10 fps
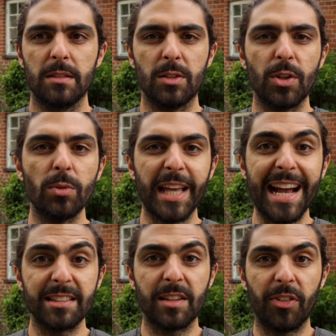So don't
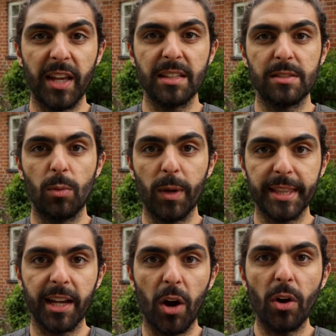ask things
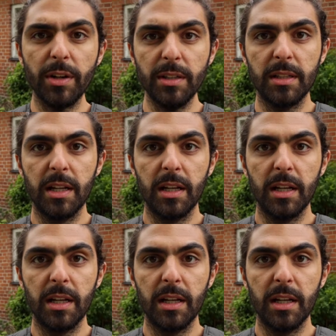what they are,